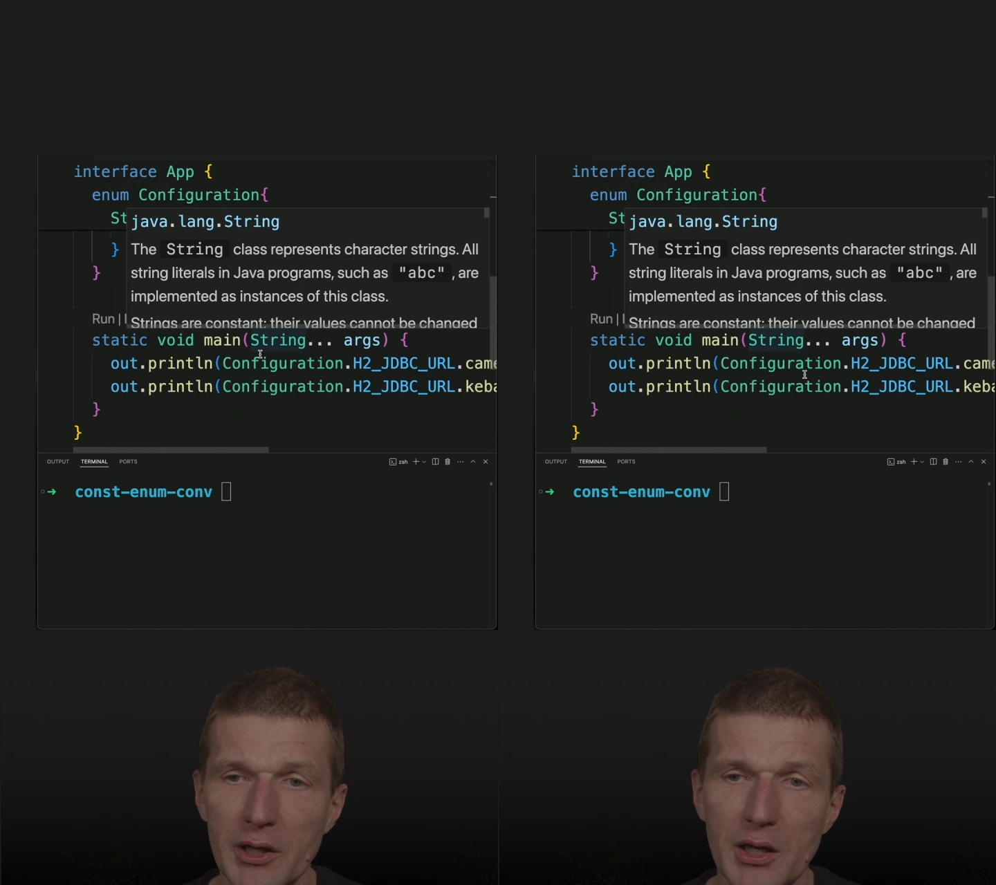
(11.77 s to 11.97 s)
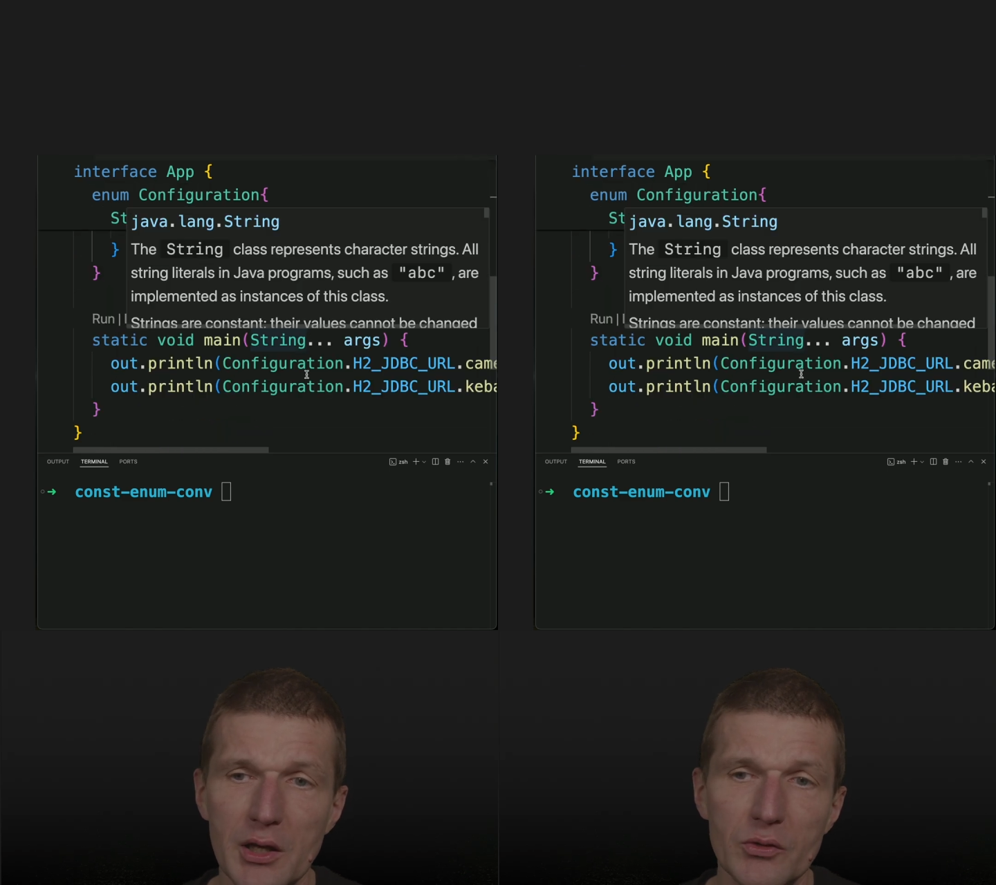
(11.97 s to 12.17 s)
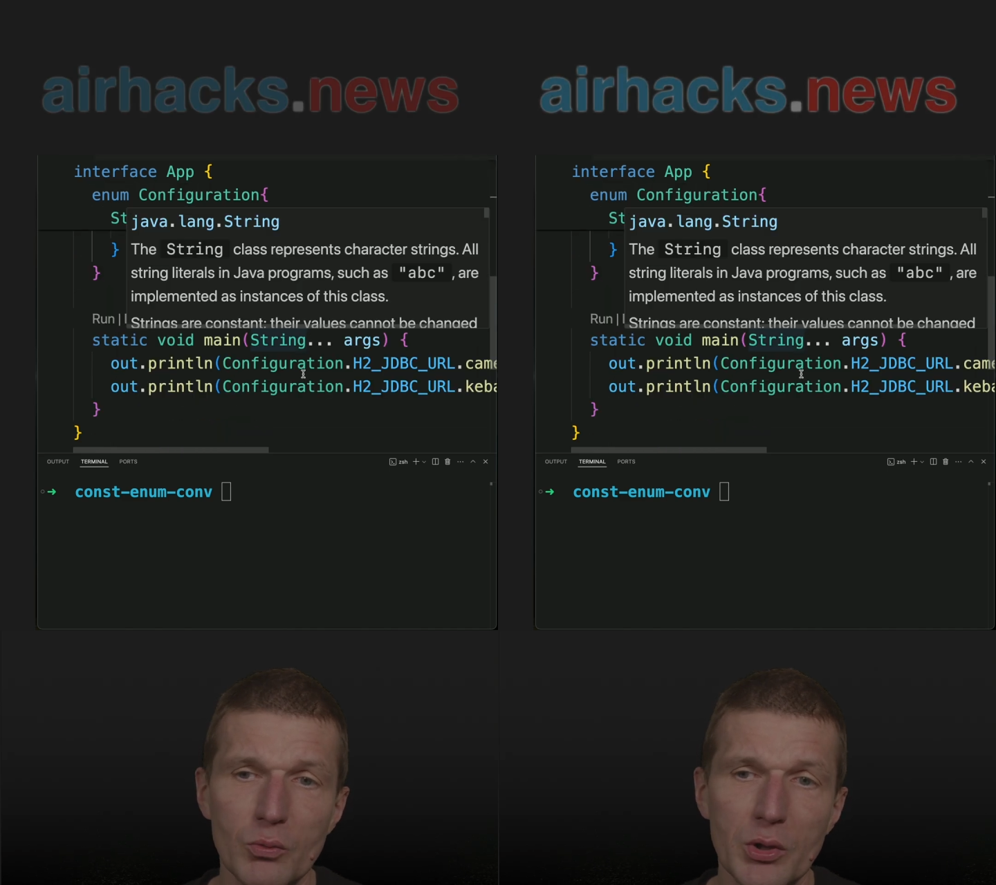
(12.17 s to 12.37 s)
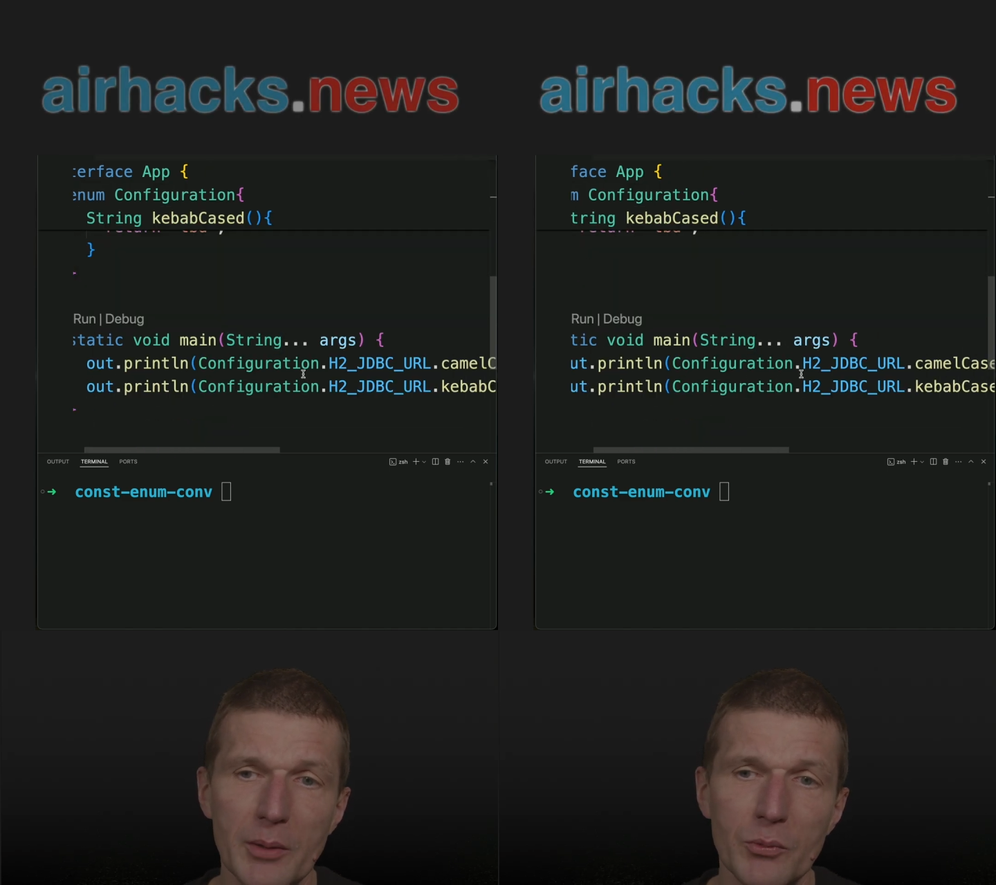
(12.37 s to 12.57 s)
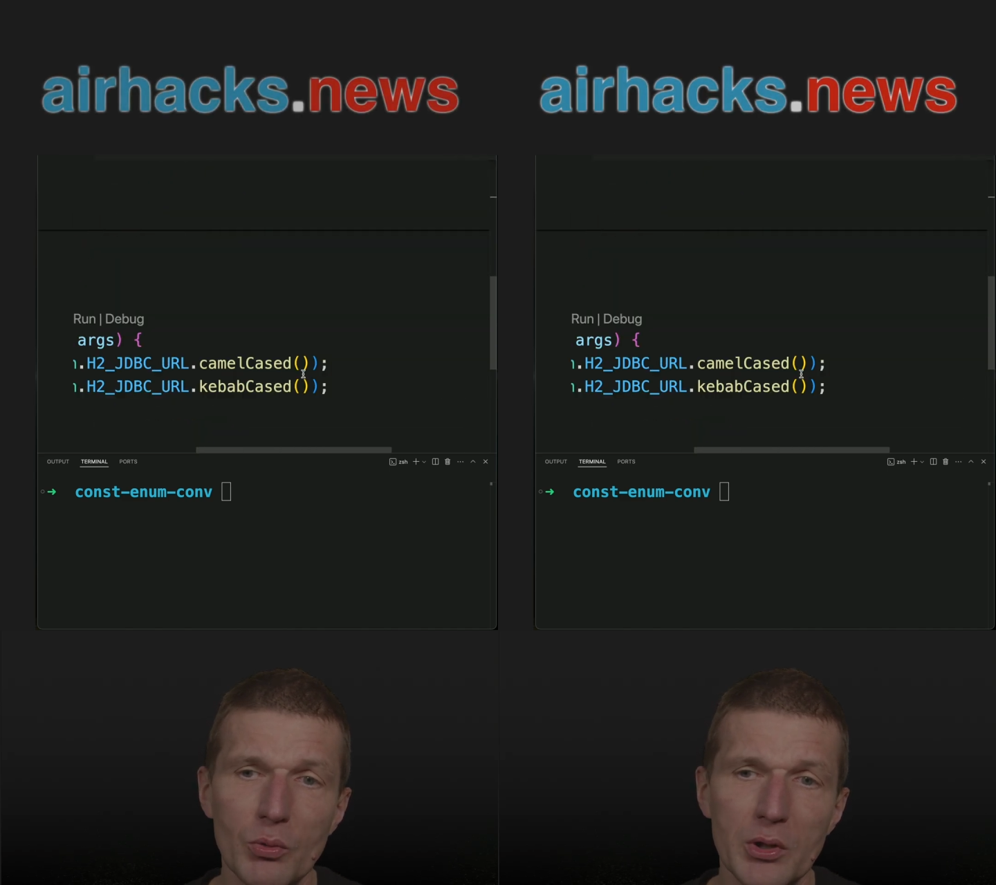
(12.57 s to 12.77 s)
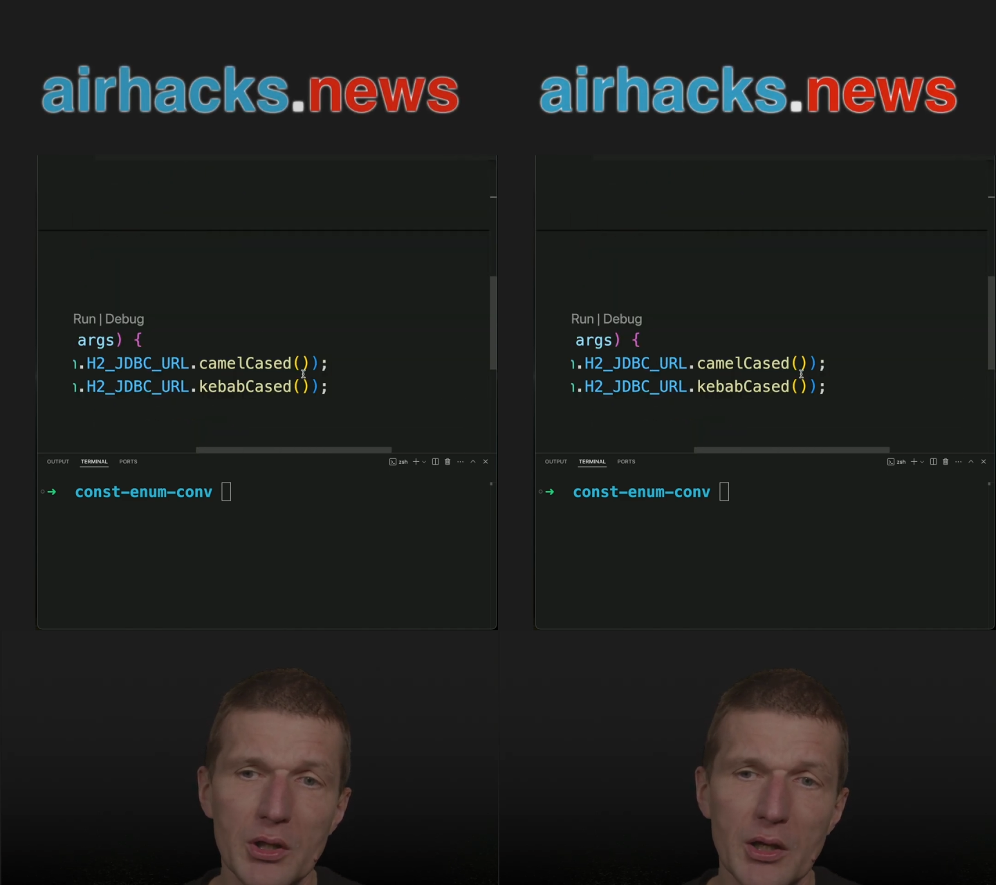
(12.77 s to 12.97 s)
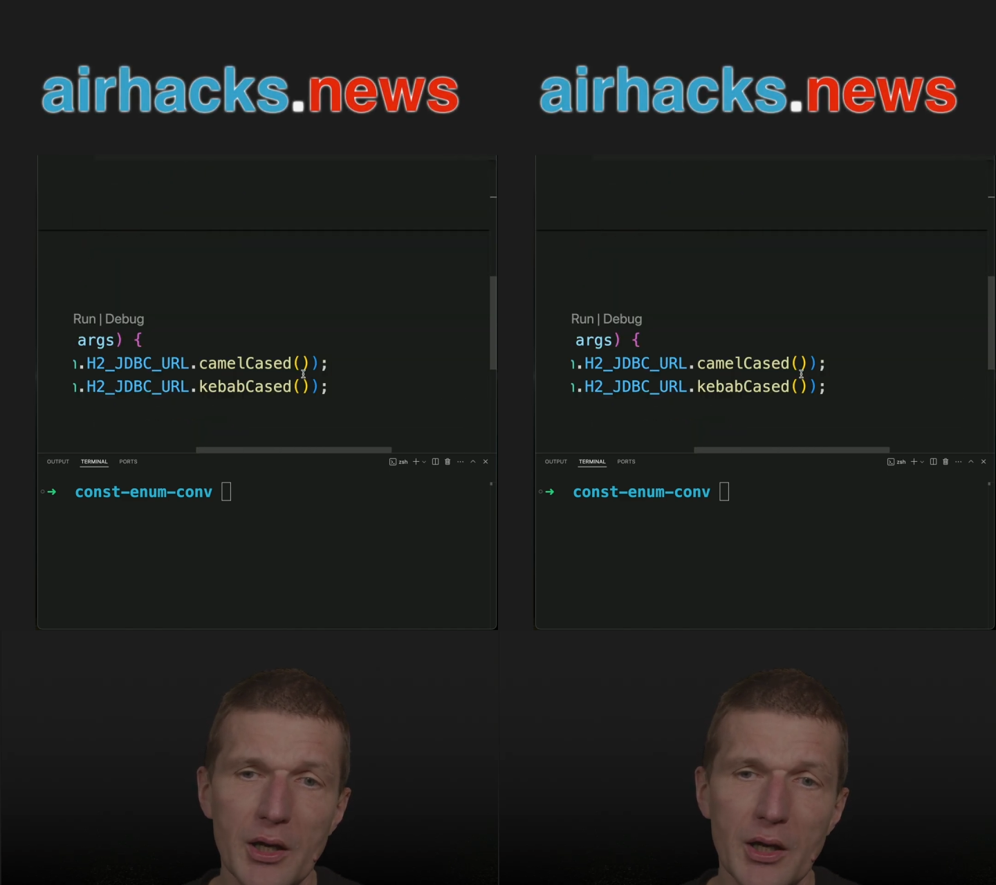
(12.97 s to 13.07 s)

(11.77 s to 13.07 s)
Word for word: case, what I'm doing here,